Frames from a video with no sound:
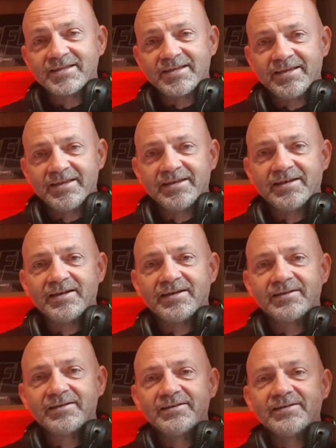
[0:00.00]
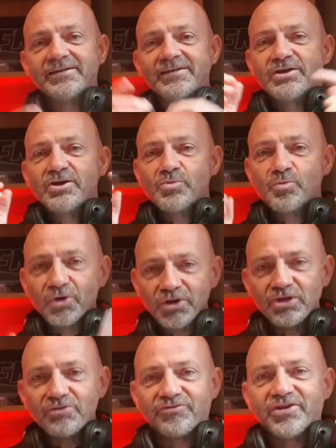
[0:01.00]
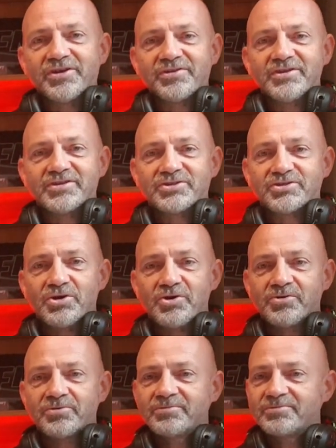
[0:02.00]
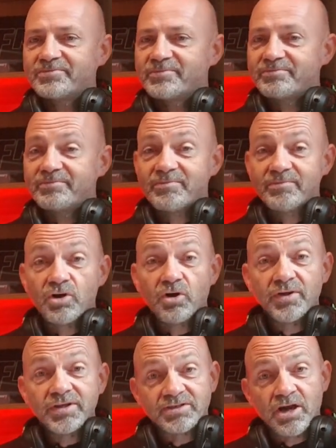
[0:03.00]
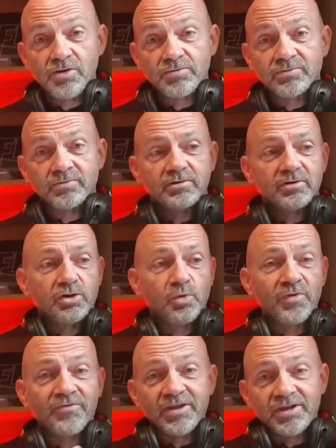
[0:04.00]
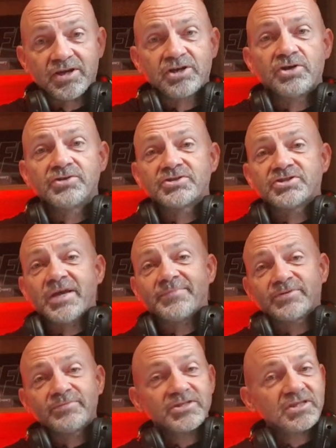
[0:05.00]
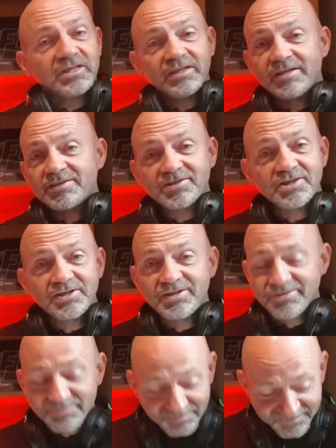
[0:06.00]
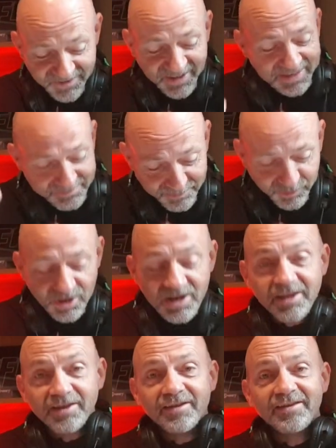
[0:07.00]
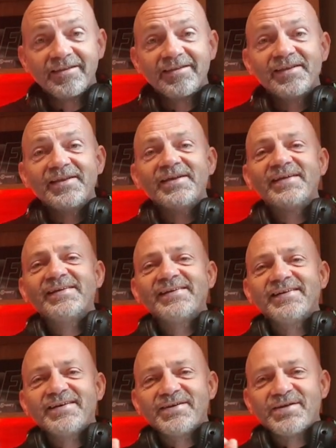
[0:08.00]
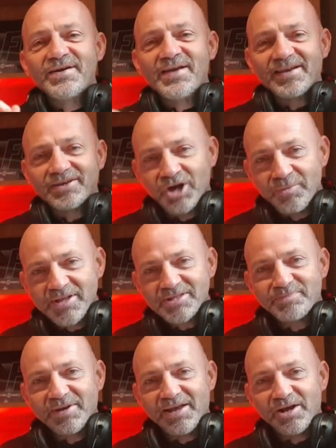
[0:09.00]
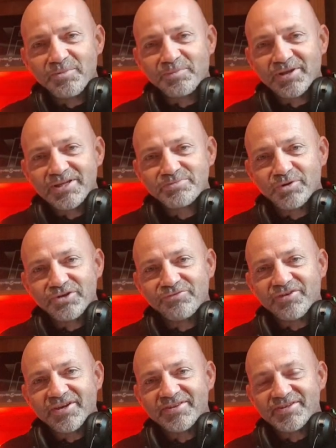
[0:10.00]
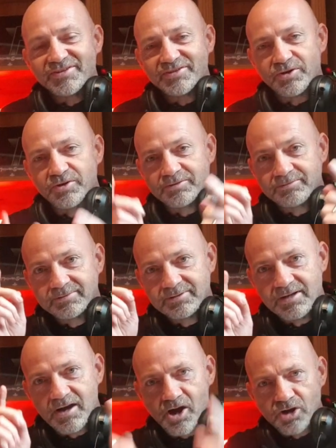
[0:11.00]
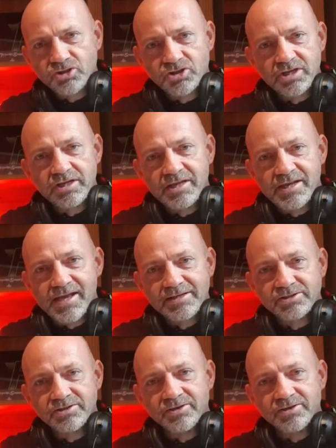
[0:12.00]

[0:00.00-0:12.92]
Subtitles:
to hear. What do you think of this song on its own or within a concept? I mean, it's fucking brilliant. Comments below, please, what you think of this song. I'll see you next